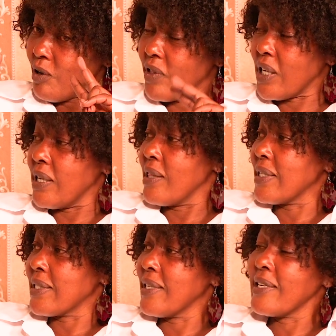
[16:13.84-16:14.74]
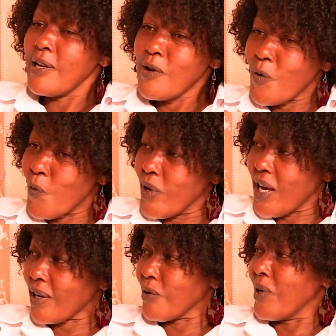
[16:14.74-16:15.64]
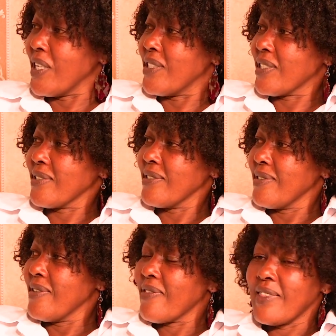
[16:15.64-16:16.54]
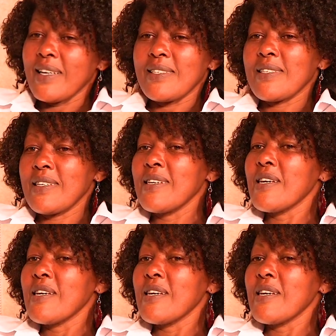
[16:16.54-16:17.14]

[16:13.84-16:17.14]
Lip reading: of the day, they said, we acknowledge that